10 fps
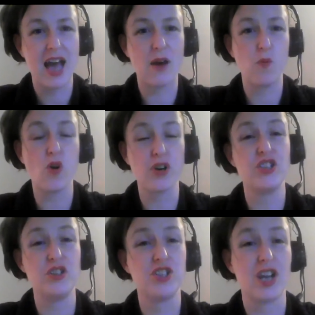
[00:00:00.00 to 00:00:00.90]
and what
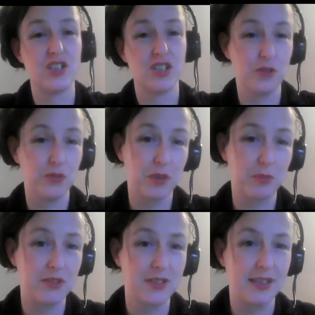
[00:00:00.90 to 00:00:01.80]
can you change in your
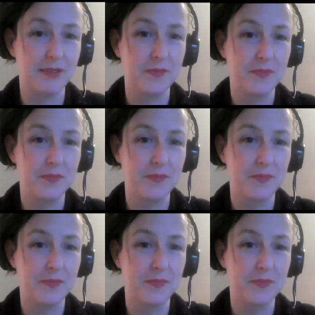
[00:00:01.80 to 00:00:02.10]
community?